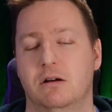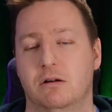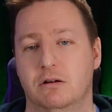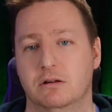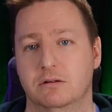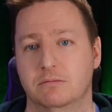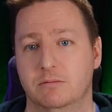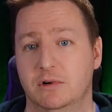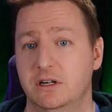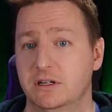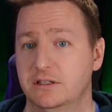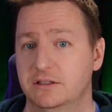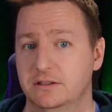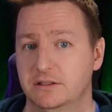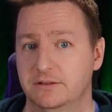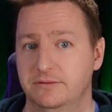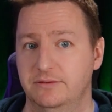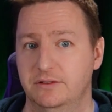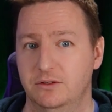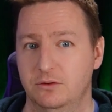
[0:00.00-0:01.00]
on
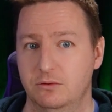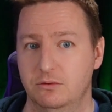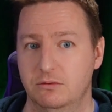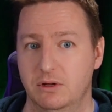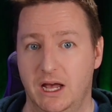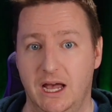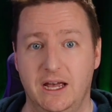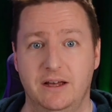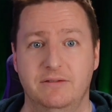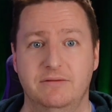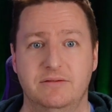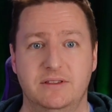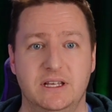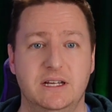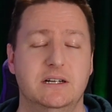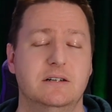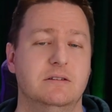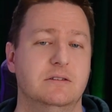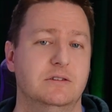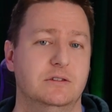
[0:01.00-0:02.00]
Microsoft to have
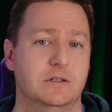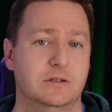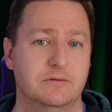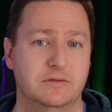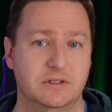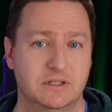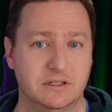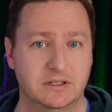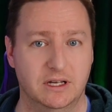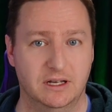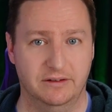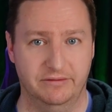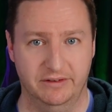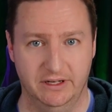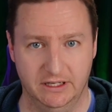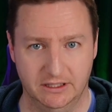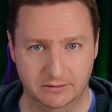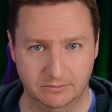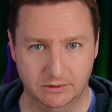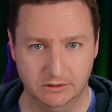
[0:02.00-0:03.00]
their services
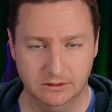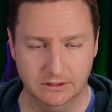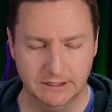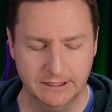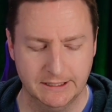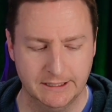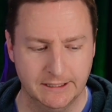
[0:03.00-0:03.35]
available.